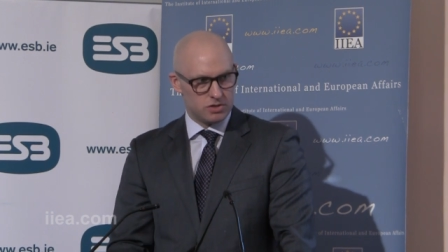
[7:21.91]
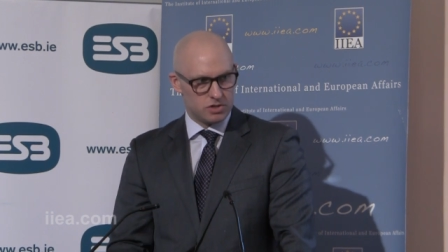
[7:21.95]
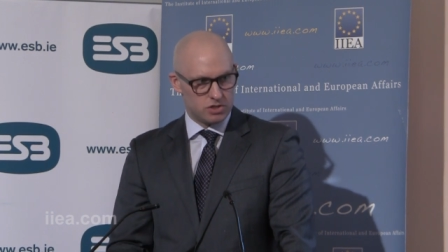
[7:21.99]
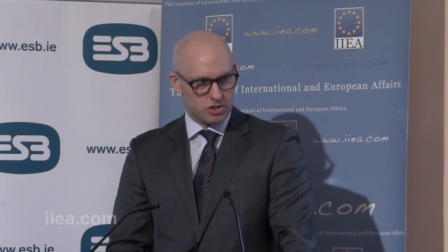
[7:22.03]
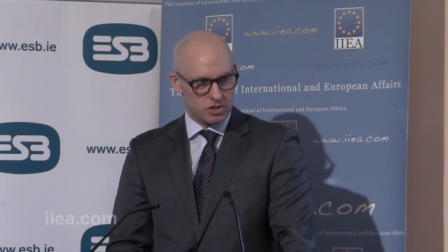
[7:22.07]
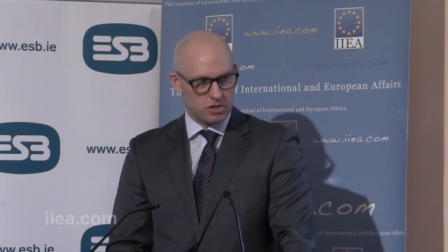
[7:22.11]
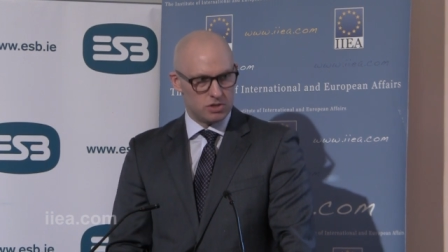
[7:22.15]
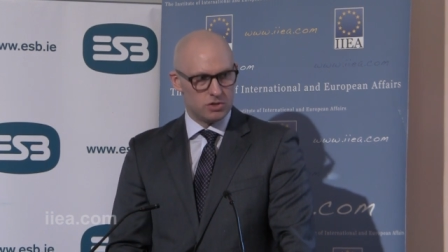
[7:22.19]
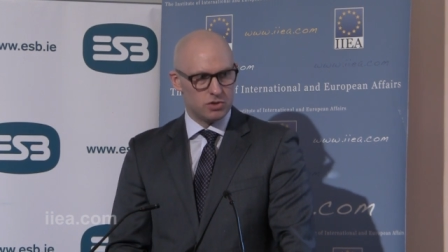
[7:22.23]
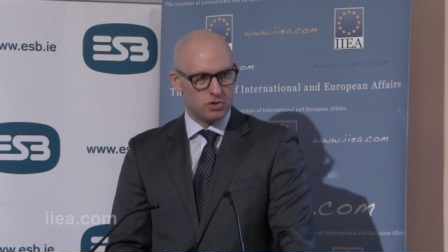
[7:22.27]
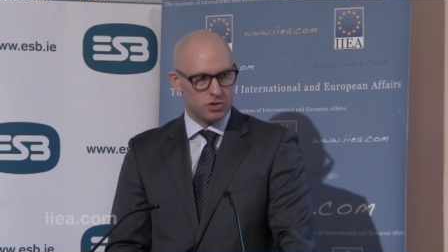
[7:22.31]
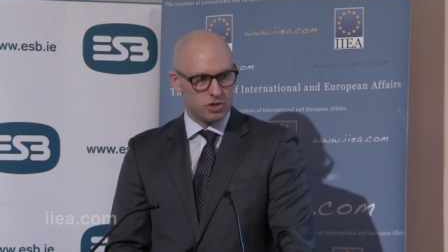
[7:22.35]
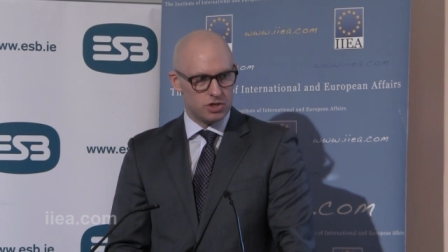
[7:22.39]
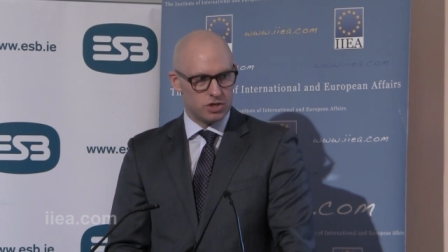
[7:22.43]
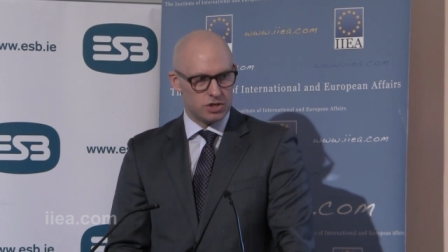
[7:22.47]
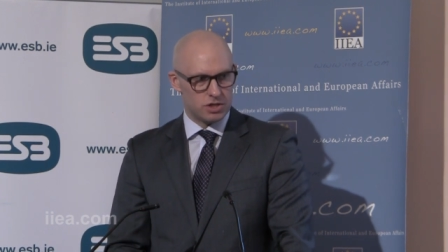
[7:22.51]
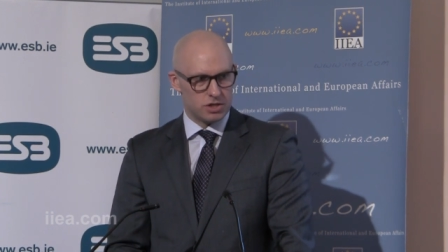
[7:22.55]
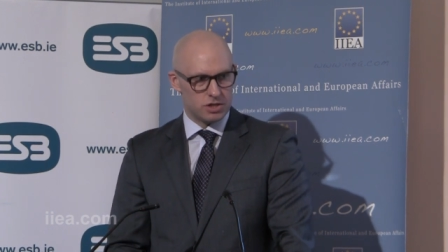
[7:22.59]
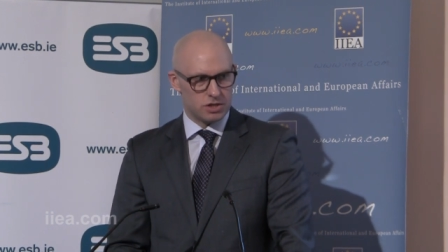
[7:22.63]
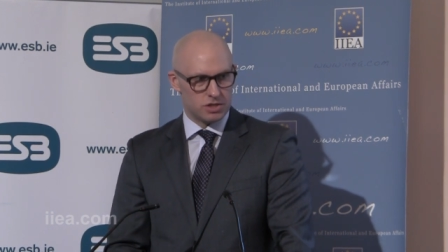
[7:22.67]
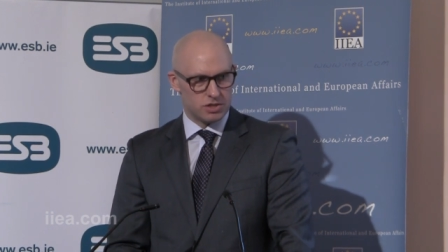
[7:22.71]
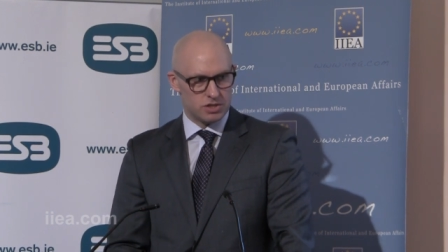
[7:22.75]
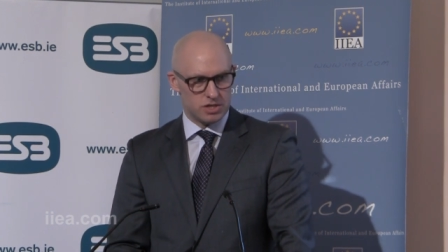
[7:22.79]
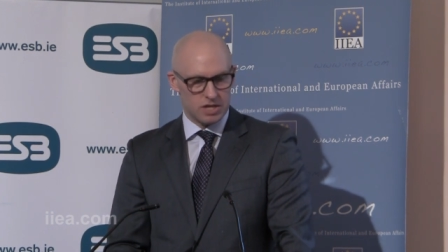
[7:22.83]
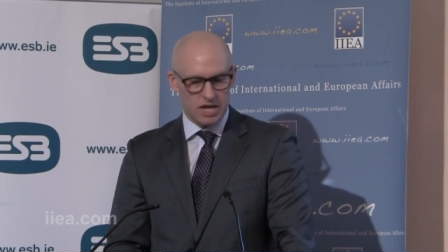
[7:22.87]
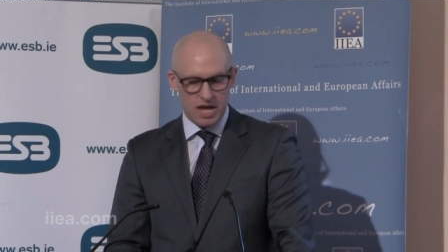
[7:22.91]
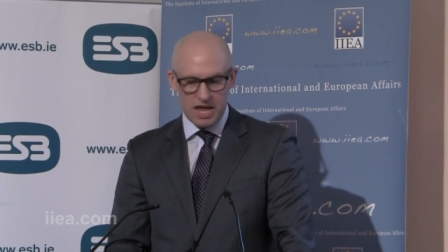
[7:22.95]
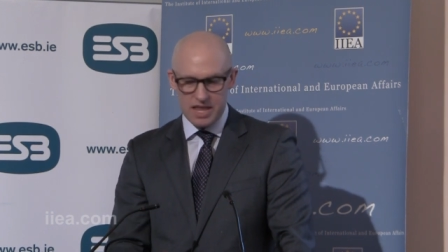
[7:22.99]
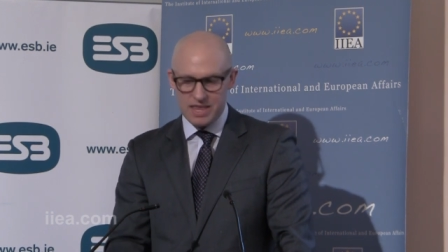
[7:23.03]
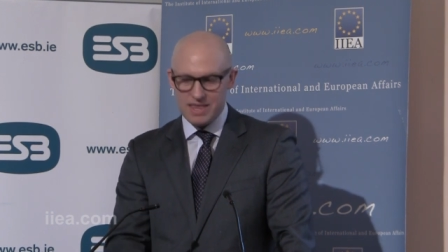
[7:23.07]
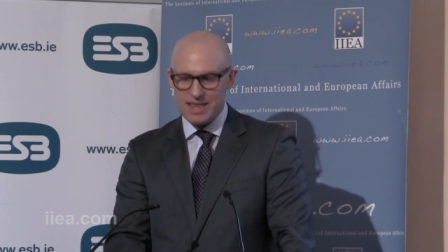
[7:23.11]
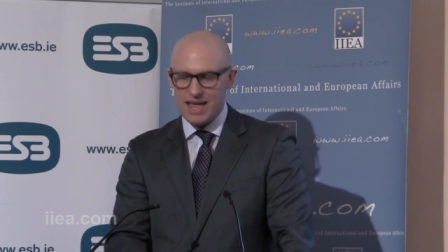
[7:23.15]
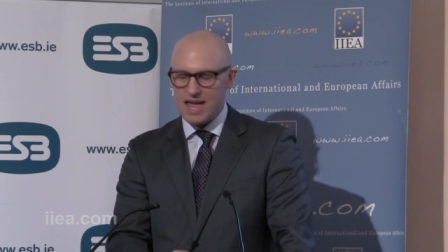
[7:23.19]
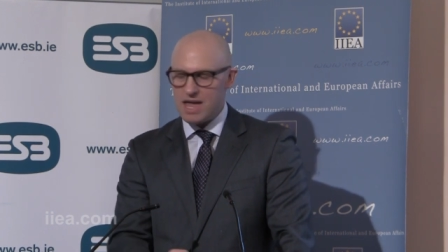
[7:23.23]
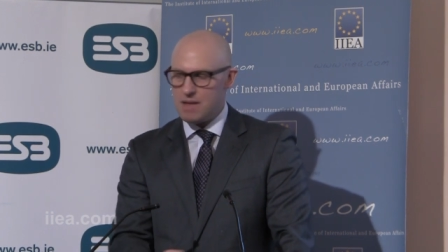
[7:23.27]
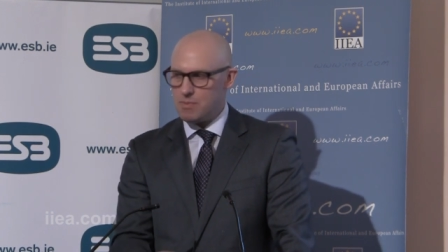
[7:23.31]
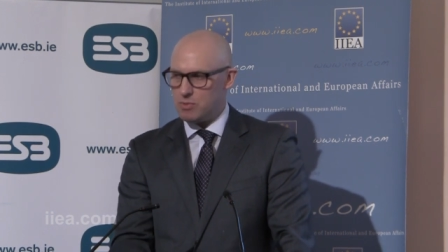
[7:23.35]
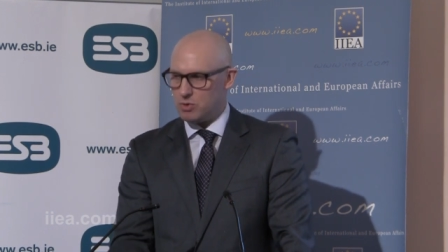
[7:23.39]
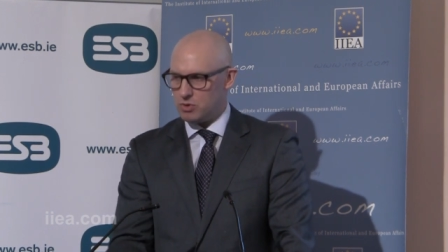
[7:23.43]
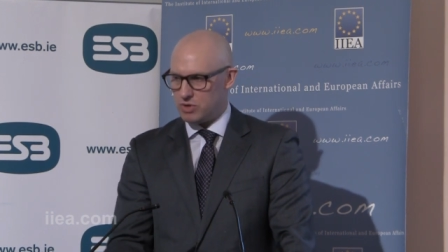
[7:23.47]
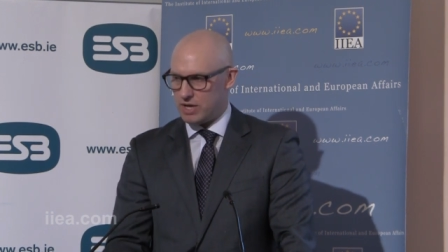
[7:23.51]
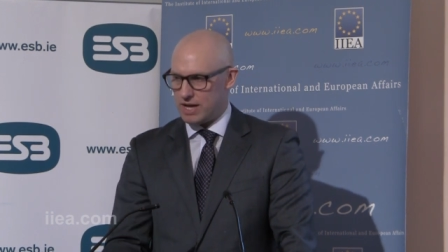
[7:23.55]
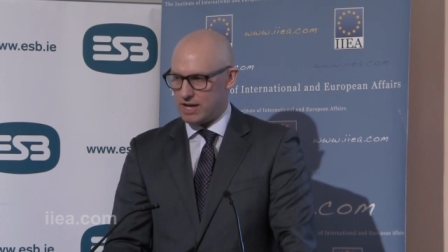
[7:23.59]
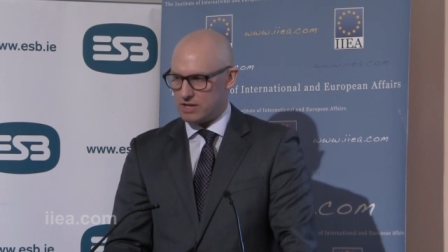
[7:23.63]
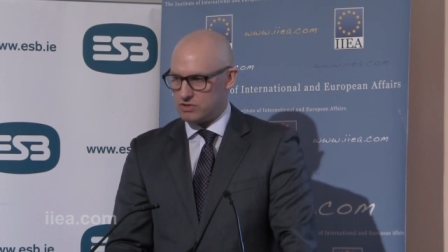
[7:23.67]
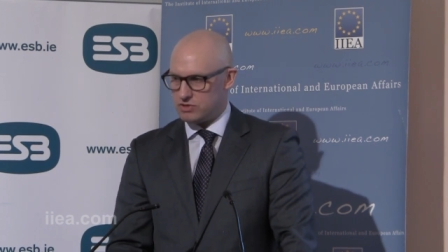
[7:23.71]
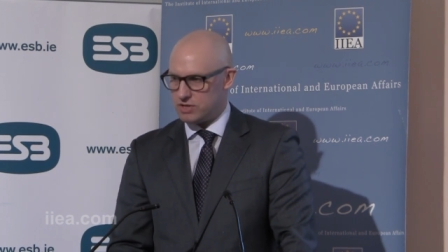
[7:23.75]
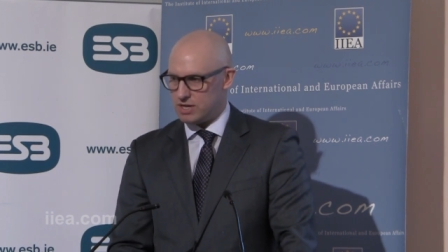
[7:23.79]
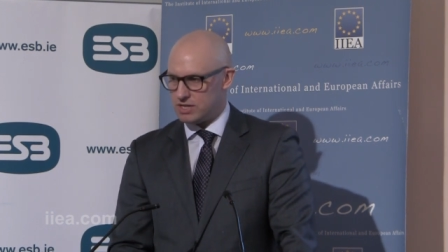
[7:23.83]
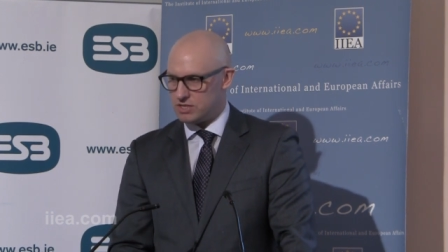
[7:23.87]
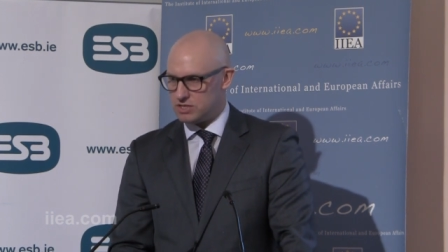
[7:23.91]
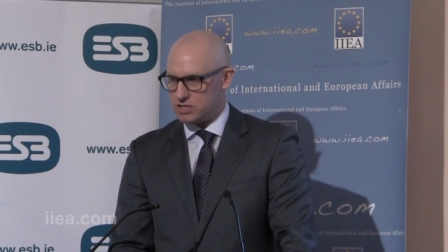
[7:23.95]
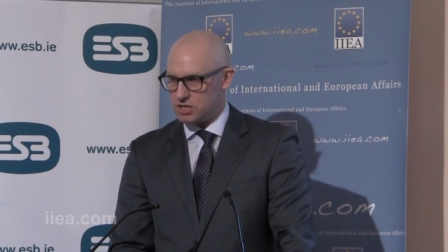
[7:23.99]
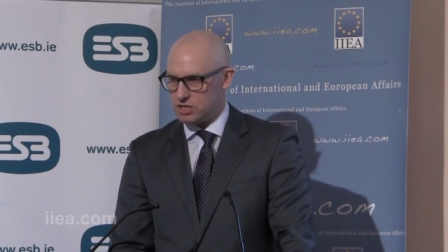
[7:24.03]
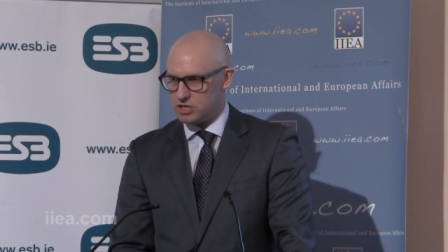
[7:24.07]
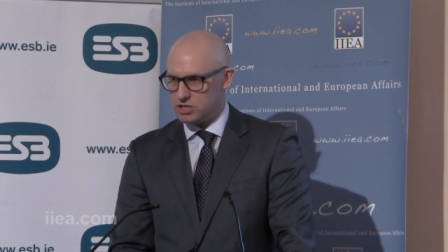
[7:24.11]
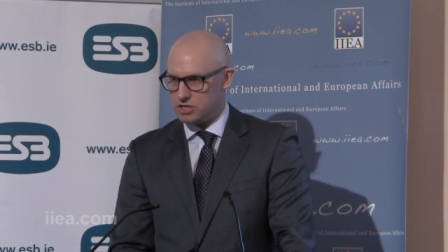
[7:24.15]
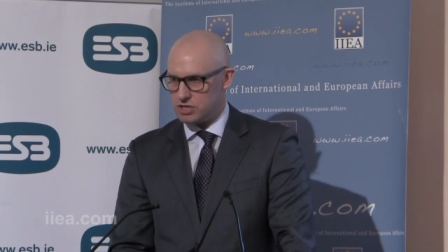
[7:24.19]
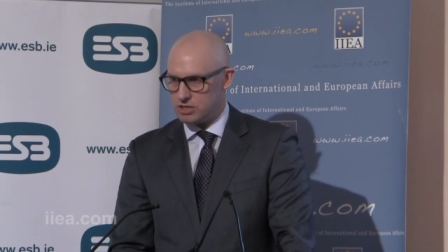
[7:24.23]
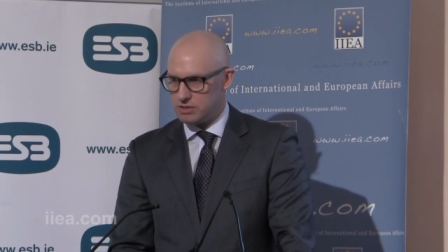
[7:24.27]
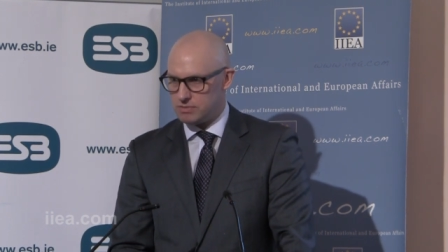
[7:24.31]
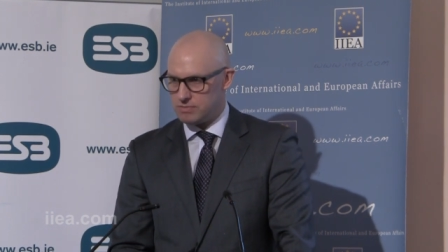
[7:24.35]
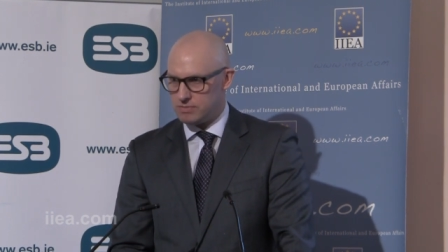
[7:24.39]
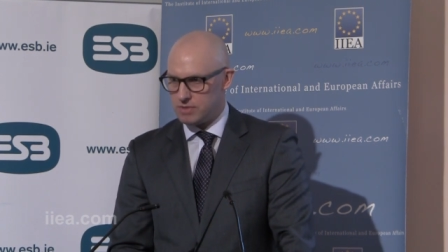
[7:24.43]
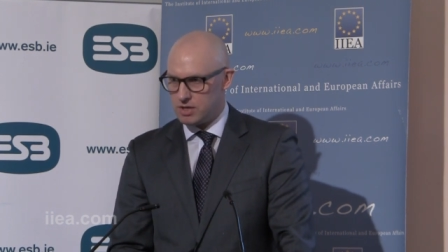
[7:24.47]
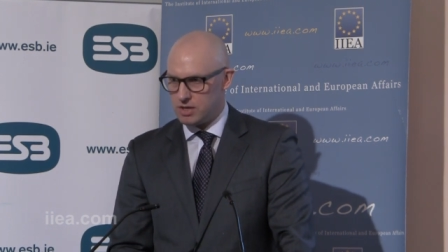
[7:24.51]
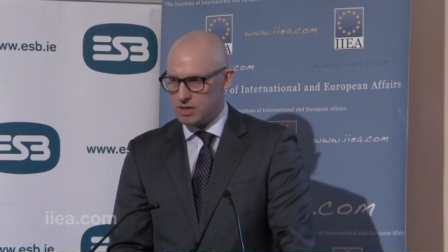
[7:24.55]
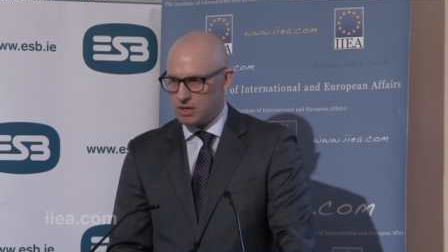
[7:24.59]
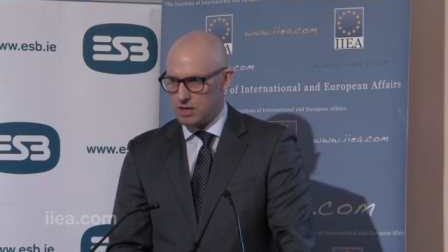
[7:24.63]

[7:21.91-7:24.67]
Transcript: solutions enable that transition?